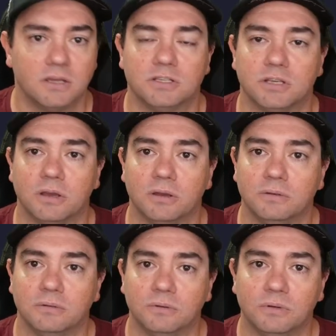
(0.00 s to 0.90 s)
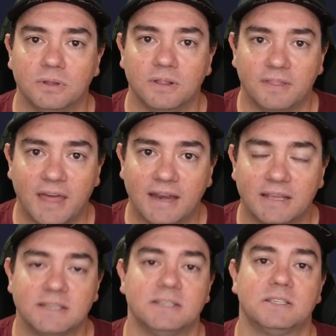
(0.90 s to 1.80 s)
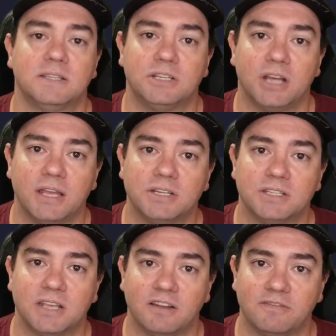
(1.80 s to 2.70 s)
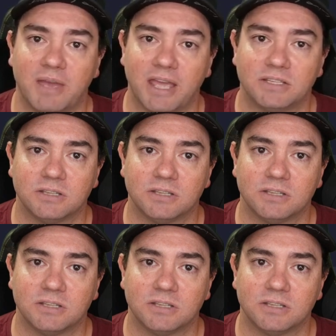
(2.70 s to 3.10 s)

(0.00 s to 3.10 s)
So that is the changes that I've made.